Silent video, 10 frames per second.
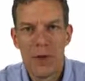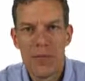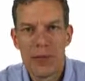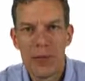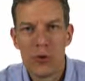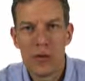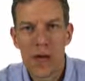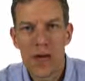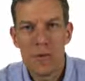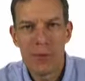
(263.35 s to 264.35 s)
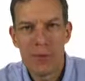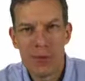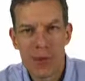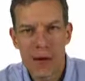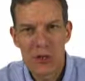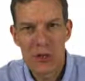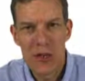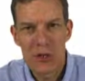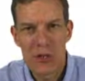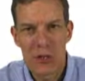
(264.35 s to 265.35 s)
If you look at any pure strategy
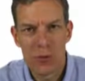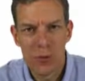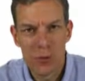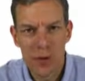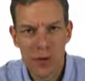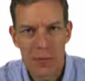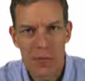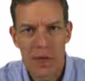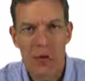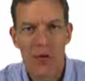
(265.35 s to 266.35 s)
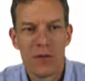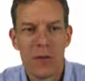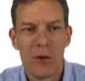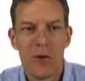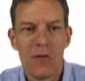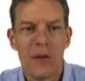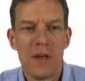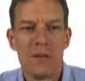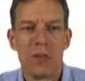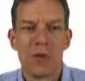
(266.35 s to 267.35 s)
Nash equilibrium, now let's suppose that
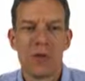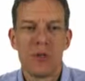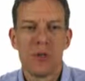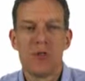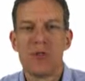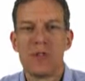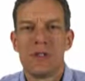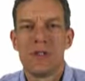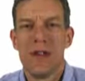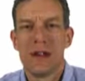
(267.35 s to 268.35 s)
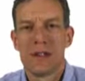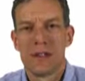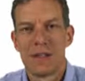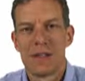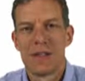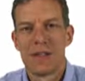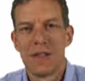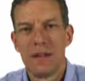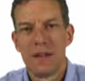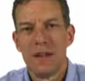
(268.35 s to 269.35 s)
each person chooses the x's
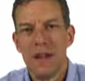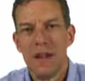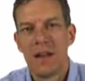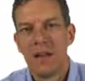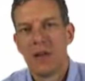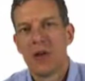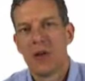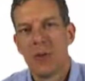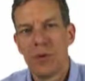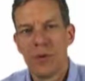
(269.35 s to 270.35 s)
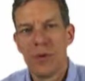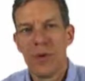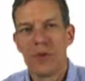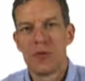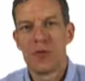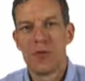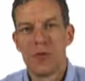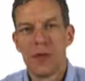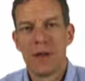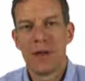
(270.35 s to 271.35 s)
and they look at what their neighbors are
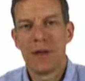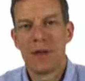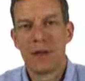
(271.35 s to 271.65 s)
doing.